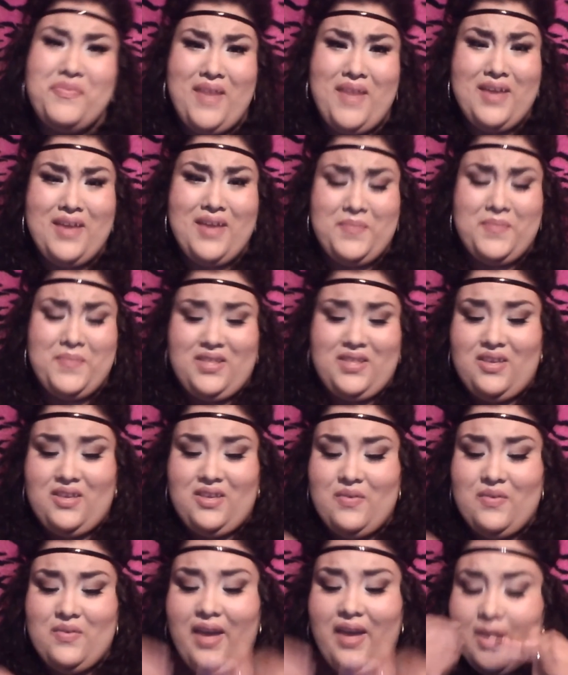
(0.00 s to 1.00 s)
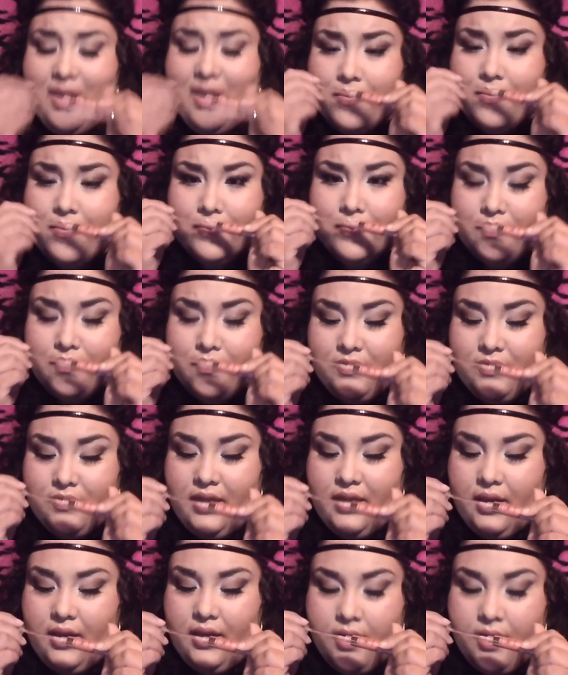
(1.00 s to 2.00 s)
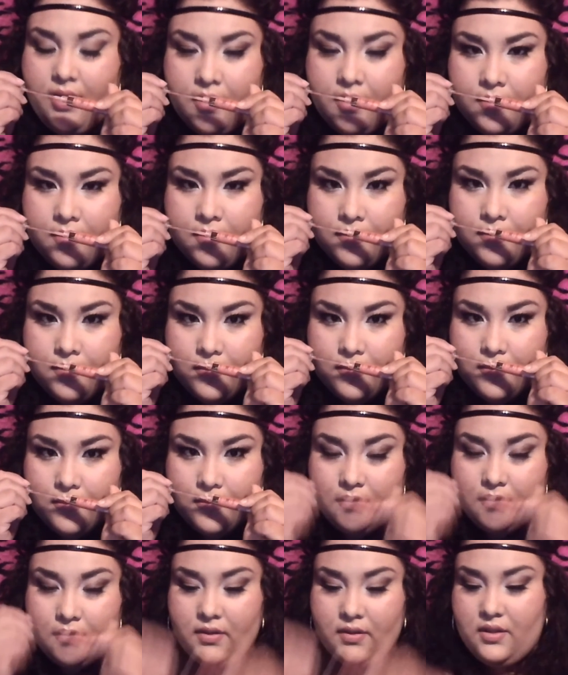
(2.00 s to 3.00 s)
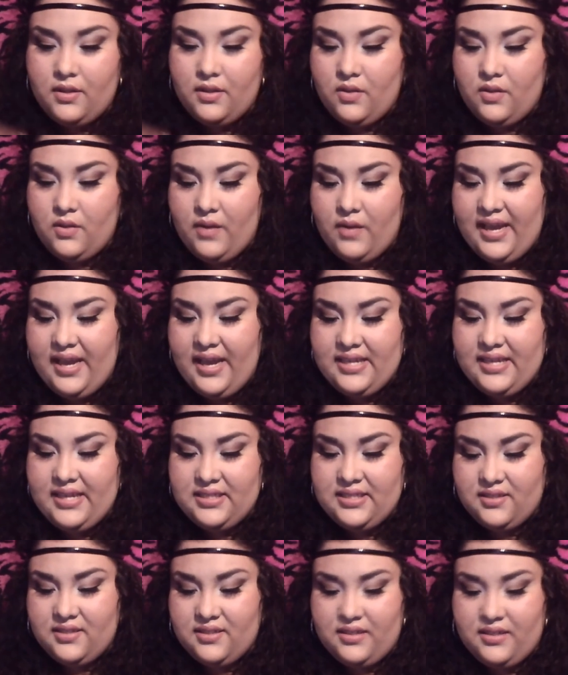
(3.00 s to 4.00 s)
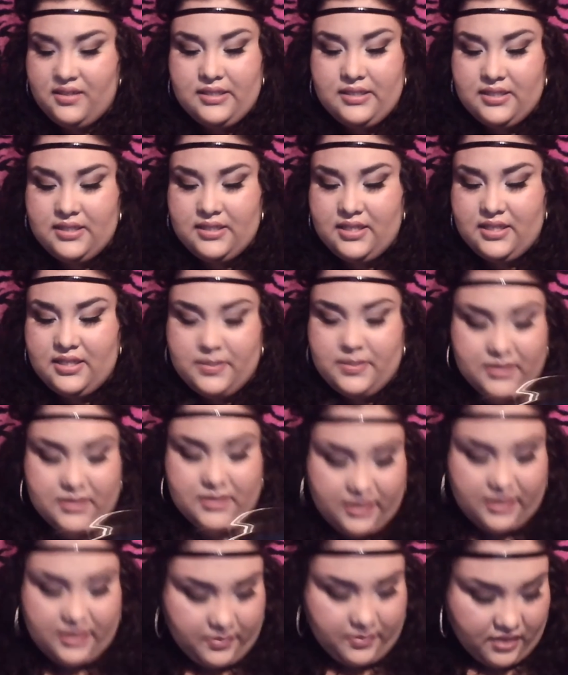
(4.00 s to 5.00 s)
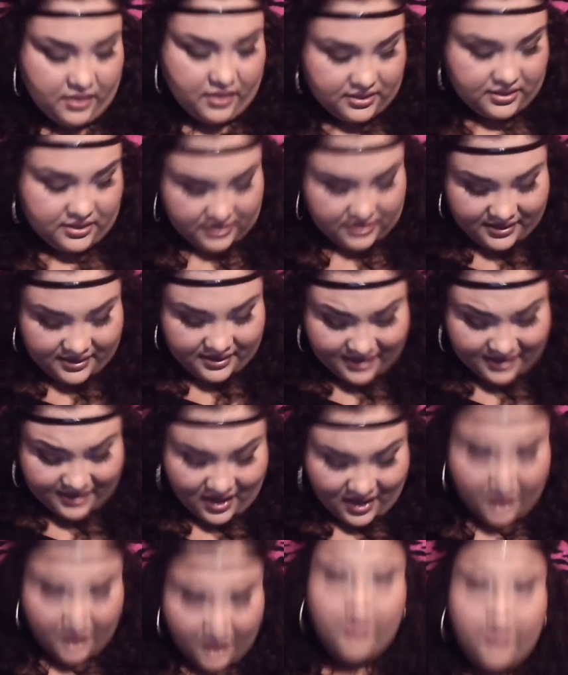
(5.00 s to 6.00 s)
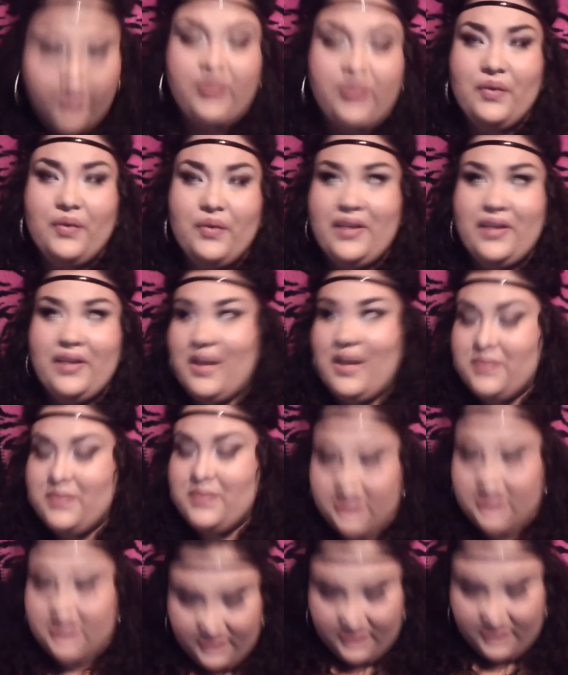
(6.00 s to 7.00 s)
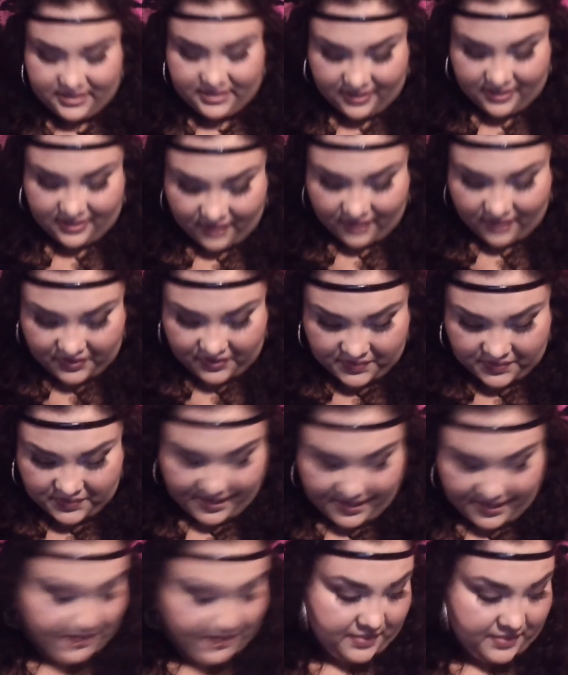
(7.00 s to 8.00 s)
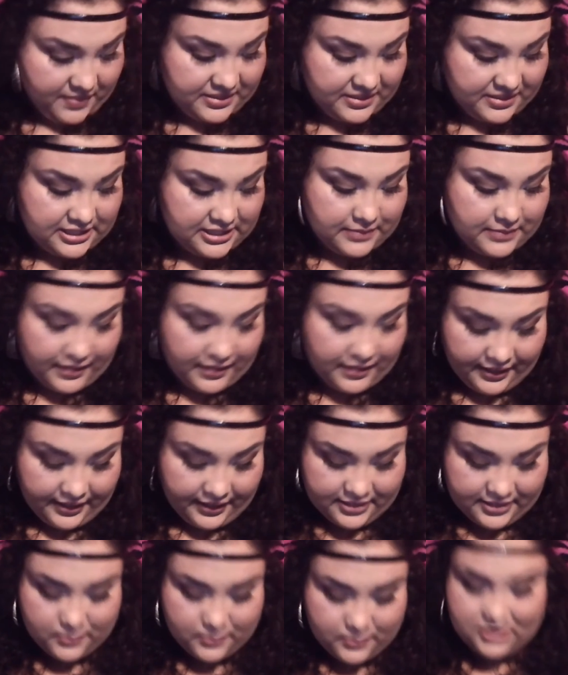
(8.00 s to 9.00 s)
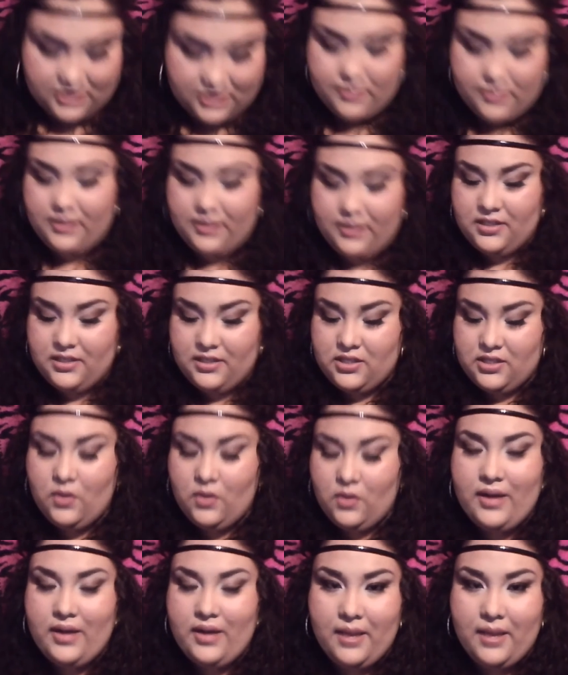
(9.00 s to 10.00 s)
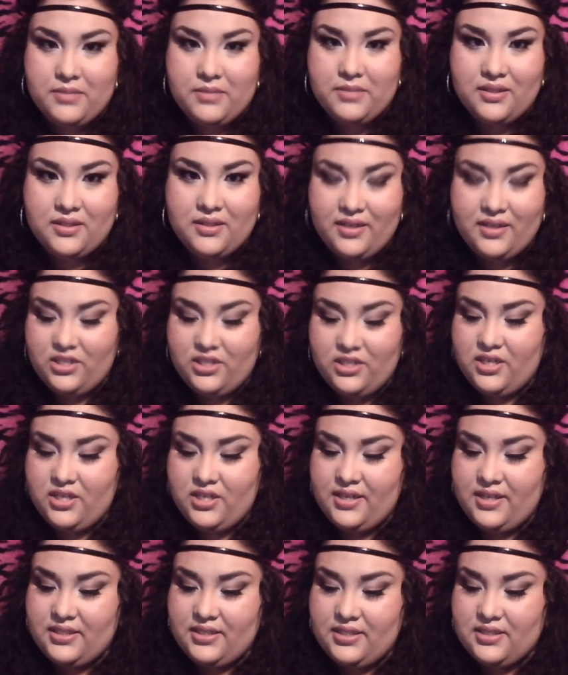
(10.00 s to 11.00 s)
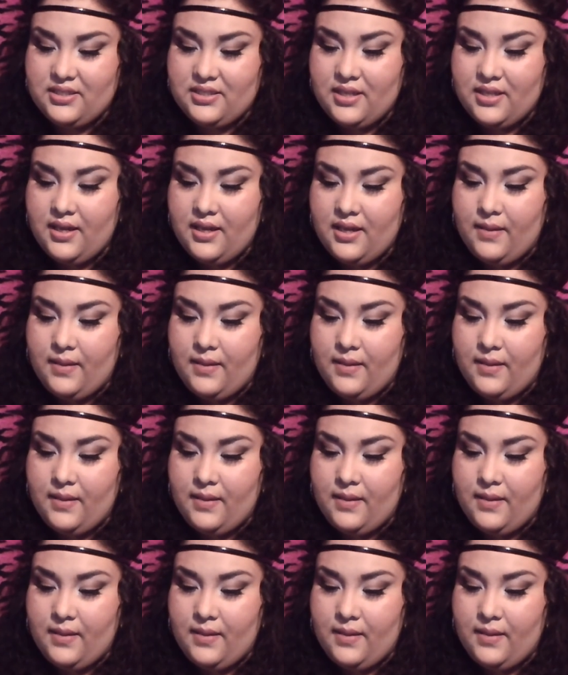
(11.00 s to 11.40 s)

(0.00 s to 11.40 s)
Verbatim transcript: the makeup in the UK, like, you guys, it smells like lip gloss. But no, like, I'm serious, like, a lot of the makeup I've been smelling has been smelling so damn delicious.